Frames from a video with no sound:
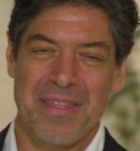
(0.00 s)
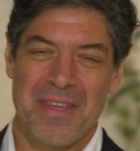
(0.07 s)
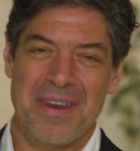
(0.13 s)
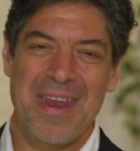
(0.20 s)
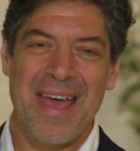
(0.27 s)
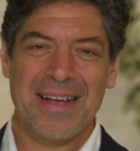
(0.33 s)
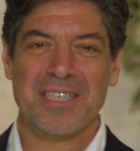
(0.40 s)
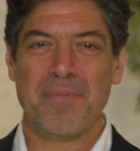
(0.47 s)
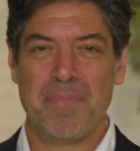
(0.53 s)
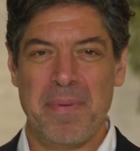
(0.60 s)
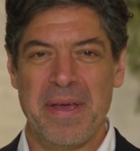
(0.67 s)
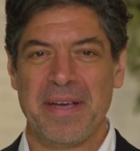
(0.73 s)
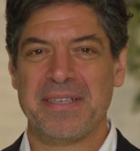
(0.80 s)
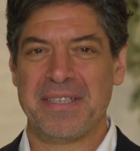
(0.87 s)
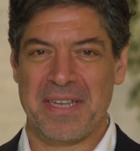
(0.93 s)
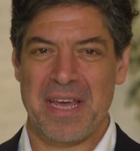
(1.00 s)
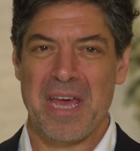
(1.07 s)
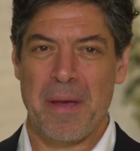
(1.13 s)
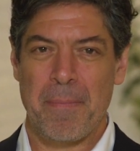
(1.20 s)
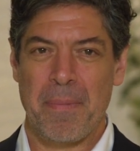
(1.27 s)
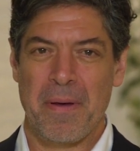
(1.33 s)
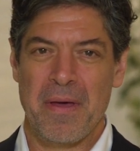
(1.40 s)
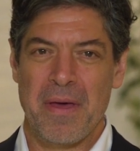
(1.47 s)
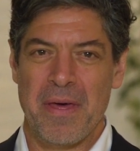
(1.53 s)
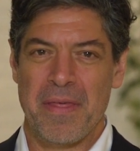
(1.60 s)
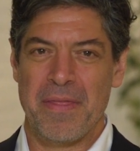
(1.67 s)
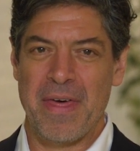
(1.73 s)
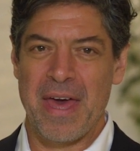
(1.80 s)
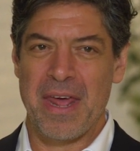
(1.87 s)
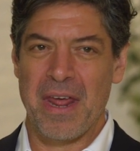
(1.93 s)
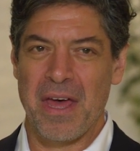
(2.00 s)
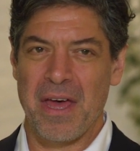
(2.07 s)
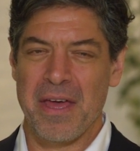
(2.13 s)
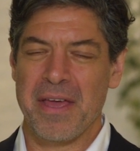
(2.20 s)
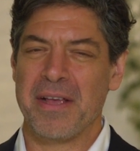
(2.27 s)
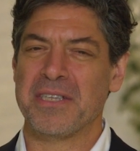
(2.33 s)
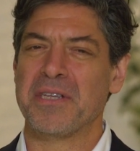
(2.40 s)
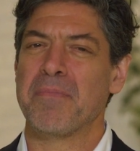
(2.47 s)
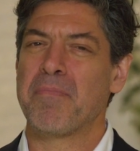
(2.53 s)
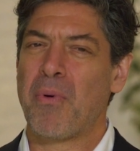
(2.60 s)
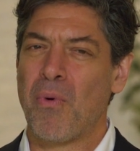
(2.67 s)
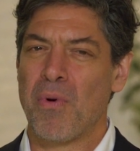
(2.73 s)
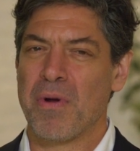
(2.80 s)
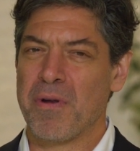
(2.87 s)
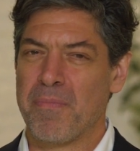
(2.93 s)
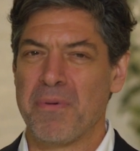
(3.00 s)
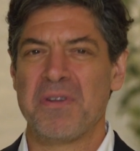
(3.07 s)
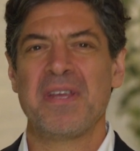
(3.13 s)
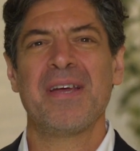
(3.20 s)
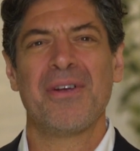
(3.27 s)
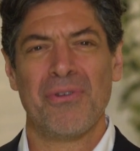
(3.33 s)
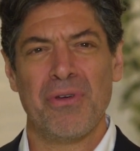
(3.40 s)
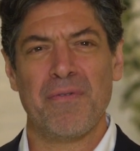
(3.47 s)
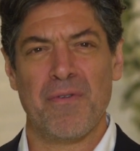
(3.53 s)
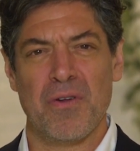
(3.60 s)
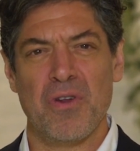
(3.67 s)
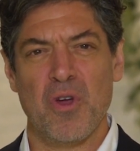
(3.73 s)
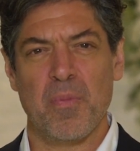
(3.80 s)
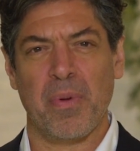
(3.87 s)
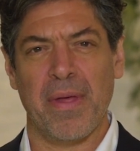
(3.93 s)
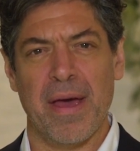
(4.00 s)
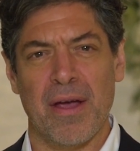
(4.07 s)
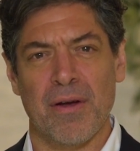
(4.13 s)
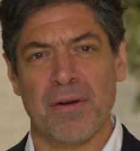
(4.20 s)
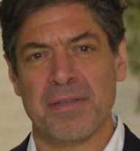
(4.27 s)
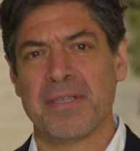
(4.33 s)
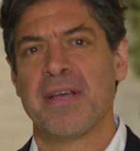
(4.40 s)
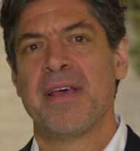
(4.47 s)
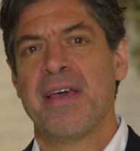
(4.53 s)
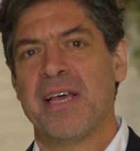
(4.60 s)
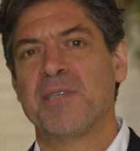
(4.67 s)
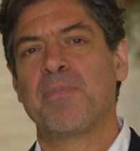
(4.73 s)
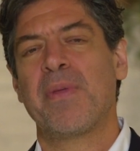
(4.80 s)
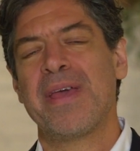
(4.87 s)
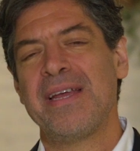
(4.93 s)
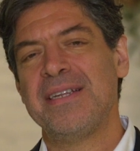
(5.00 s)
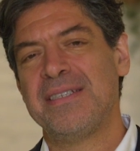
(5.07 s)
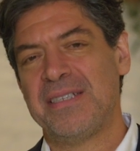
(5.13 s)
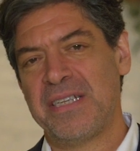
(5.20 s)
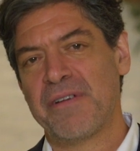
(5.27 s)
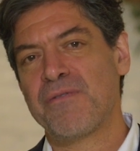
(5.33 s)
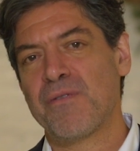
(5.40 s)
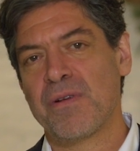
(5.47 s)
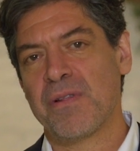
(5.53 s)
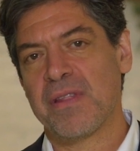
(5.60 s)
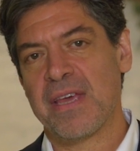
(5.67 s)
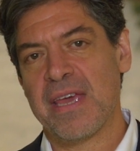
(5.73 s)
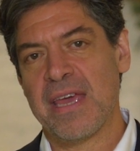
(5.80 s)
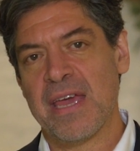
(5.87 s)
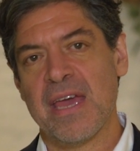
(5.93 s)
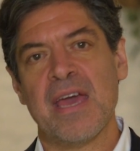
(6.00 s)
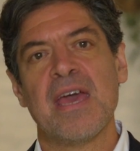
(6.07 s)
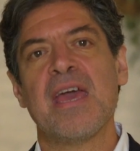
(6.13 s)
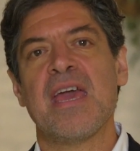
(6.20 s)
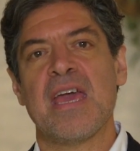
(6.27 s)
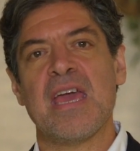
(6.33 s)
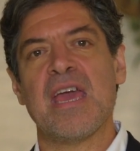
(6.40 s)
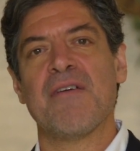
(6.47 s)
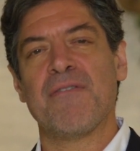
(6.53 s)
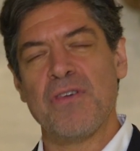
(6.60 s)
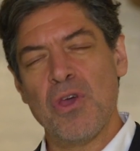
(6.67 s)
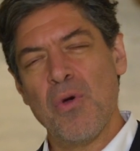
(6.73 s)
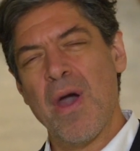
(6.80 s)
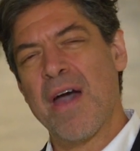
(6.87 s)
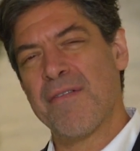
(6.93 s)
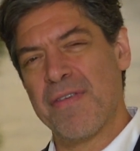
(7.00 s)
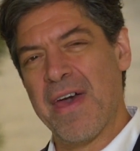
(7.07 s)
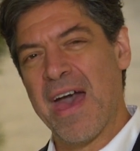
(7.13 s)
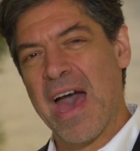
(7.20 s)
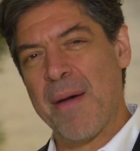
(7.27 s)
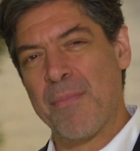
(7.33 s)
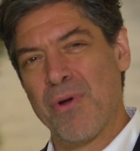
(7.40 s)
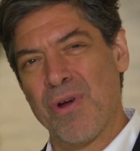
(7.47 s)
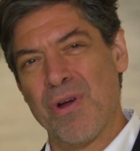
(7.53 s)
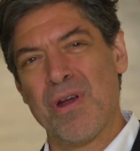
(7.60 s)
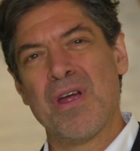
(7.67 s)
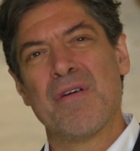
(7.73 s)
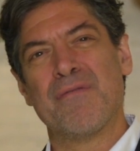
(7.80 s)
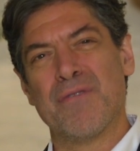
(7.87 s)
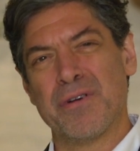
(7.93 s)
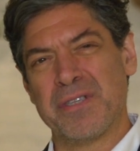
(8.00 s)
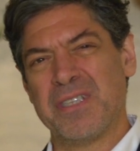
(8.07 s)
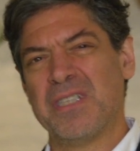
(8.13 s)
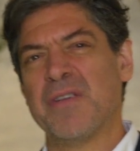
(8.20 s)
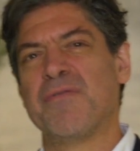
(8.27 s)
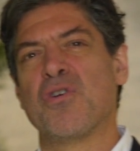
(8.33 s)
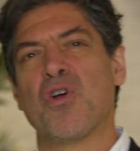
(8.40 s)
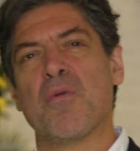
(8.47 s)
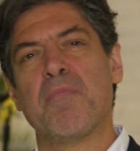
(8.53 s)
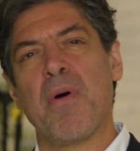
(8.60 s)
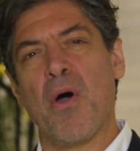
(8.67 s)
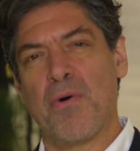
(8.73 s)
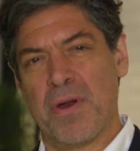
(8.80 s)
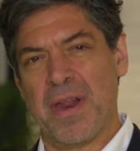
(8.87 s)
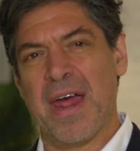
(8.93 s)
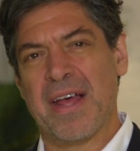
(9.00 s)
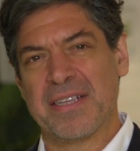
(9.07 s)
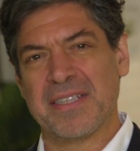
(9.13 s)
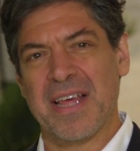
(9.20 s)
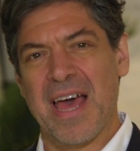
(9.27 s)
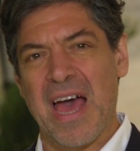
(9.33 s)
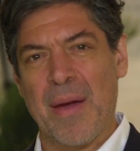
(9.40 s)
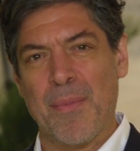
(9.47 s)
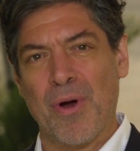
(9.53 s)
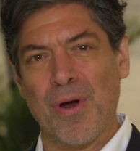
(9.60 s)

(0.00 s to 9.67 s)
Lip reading: next big tip that is important, particularly for new players, is playing differently if you have the hammer versus if your opponent has the hammer.